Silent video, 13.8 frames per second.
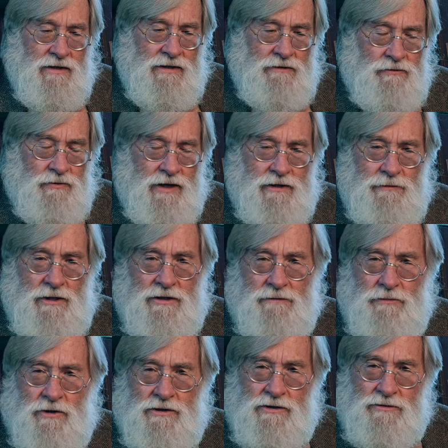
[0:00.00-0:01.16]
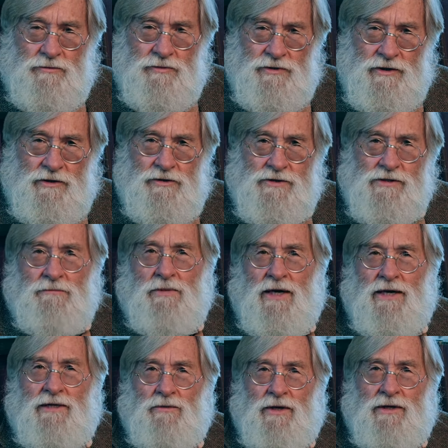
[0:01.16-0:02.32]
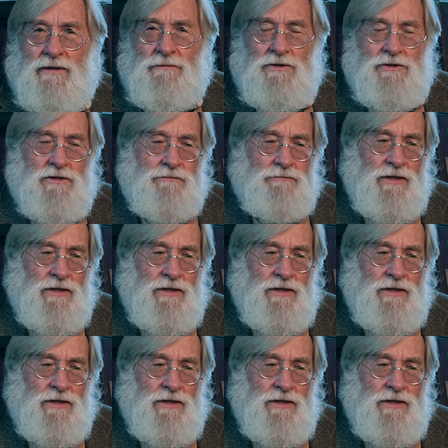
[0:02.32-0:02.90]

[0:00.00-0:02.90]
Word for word: He would recommend the books that are using black and white images,